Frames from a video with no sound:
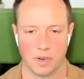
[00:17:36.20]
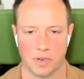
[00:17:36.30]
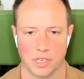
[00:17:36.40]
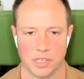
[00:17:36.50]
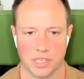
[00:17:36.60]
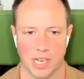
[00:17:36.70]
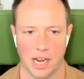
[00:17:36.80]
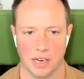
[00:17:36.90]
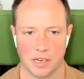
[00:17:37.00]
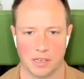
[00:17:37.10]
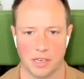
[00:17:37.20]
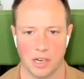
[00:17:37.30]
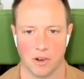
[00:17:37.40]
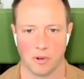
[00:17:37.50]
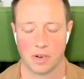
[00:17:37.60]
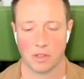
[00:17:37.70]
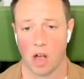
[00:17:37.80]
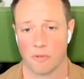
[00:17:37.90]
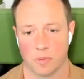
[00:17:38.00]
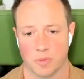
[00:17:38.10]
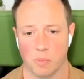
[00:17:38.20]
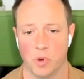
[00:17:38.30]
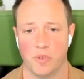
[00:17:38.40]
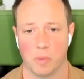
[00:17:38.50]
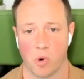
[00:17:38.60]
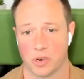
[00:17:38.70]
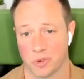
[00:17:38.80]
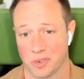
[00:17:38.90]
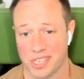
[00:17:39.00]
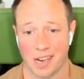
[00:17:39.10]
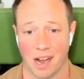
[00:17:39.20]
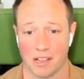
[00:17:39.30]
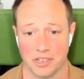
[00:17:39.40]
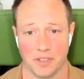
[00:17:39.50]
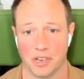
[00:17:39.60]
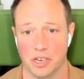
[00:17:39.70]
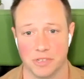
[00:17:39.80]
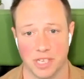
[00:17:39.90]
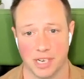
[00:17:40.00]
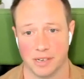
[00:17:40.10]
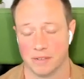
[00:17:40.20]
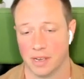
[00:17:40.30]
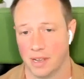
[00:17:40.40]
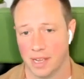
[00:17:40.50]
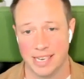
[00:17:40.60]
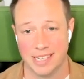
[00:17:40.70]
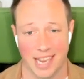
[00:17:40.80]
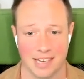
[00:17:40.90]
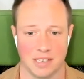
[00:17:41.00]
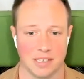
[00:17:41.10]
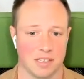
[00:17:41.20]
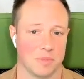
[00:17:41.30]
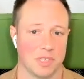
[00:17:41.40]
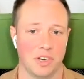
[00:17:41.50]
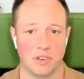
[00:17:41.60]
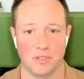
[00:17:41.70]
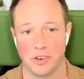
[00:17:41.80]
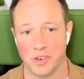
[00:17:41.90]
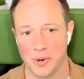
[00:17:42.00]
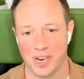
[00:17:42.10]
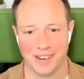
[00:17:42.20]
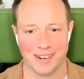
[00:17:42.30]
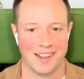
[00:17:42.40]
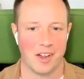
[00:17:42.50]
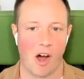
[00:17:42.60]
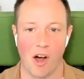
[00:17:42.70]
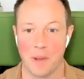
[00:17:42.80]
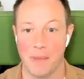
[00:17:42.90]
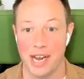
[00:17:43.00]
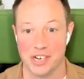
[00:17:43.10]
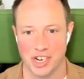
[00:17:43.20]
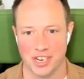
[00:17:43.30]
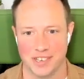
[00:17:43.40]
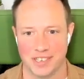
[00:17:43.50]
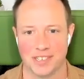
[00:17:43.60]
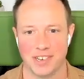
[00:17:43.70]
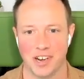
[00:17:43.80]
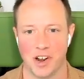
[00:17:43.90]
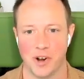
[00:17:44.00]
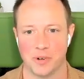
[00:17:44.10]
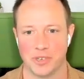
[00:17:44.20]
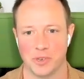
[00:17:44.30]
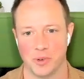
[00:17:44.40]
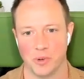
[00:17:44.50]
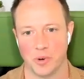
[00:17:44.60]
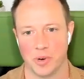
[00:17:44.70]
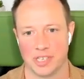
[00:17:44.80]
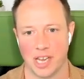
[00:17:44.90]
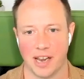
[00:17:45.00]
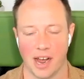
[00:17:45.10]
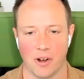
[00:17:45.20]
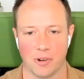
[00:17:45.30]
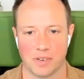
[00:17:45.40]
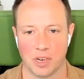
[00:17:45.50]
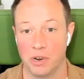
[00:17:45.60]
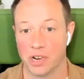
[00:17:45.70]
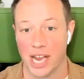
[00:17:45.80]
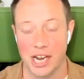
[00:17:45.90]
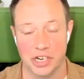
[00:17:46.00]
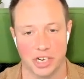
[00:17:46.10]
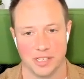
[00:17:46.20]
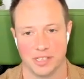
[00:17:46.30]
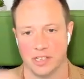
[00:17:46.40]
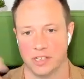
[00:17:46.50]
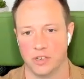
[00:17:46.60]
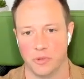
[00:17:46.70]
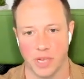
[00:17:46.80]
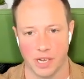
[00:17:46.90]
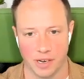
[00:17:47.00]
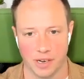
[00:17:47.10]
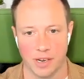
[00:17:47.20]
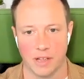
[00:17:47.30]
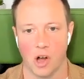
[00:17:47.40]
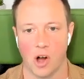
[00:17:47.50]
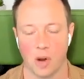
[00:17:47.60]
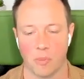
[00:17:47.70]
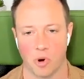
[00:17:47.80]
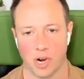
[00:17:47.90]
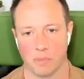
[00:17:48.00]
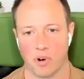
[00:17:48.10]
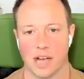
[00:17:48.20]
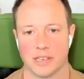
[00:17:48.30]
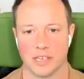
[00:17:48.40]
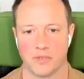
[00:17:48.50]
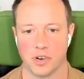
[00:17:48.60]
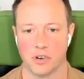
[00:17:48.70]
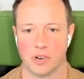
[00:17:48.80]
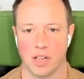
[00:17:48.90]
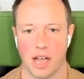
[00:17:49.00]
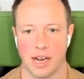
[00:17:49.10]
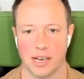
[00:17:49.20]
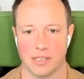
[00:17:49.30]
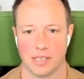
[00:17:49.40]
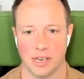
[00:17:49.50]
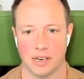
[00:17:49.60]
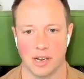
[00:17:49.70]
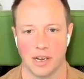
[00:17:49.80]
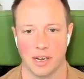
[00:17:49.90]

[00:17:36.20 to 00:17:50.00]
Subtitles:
just stated, law firms are moving more towards technology. They're using intake systems. They're doing automations, to send out communications and do the onboarding process for new clients. And